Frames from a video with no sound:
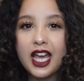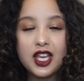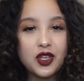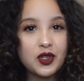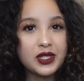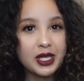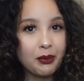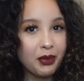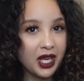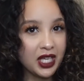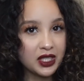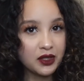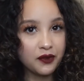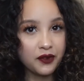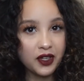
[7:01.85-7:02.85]
use a
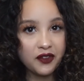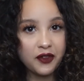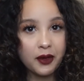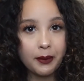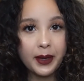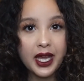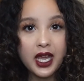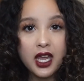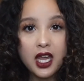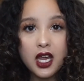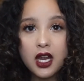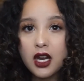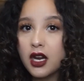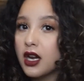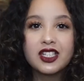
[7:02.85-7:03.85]
pig to fluff up my
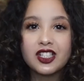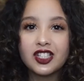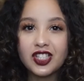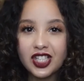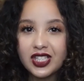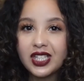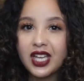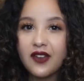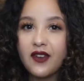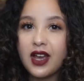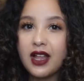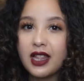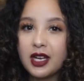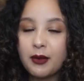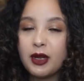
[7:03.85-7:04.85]
hair just to give it
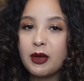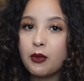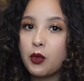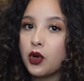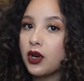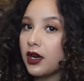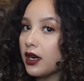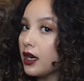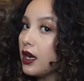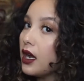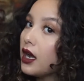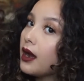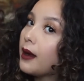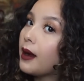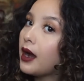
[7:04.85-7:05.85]
a little bit more
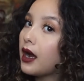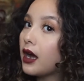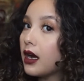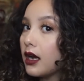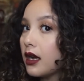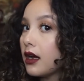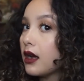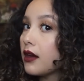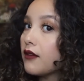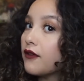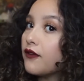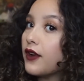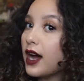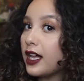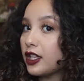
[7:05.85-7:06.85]

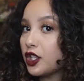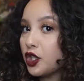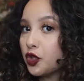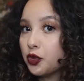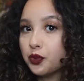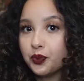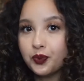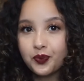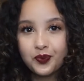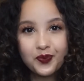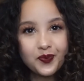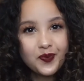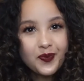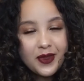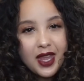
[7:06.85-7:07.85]
volume.
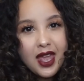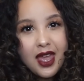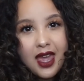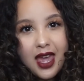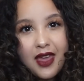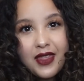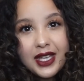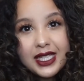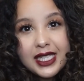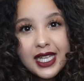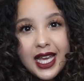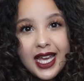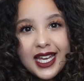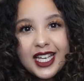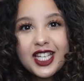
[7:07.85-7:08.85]
And that's
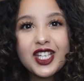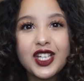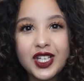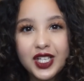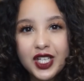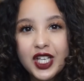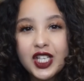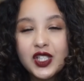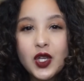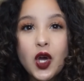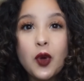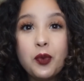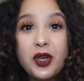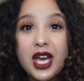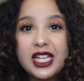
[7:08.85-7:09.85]
it. So I
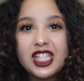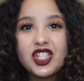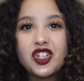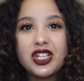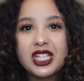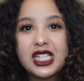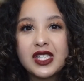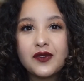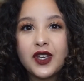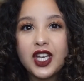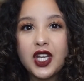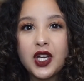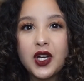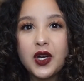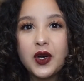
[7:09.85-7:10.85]
hope you guys enjoyed this
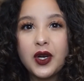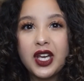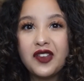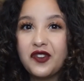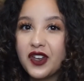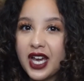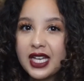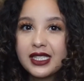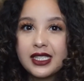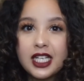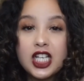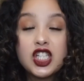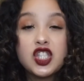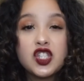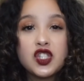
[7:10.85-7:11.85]
video. If you guys
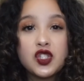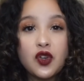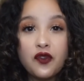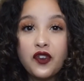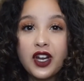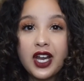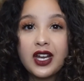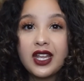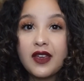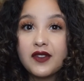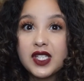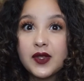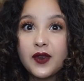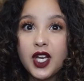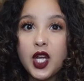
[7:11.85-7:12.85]
did, don't forget to give
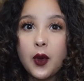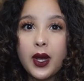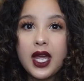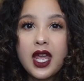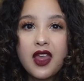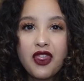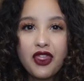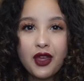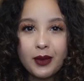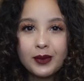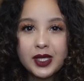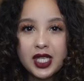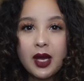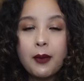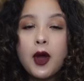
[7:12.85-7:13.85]
this video a
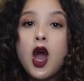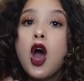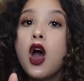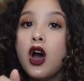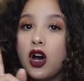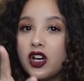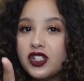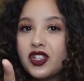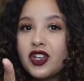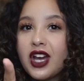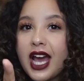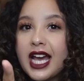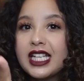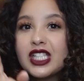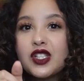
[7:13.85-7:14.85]
thumbs up. Also you
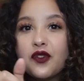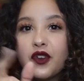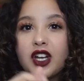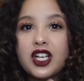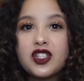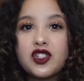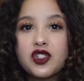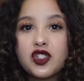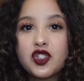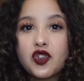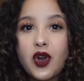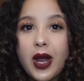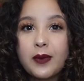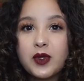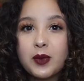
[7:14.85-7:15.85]
guys, don't forget to
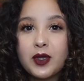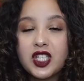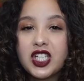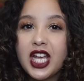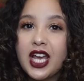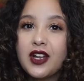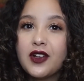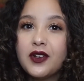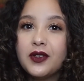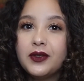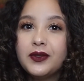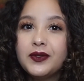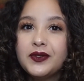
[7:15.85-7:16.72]
subscribe to my channel.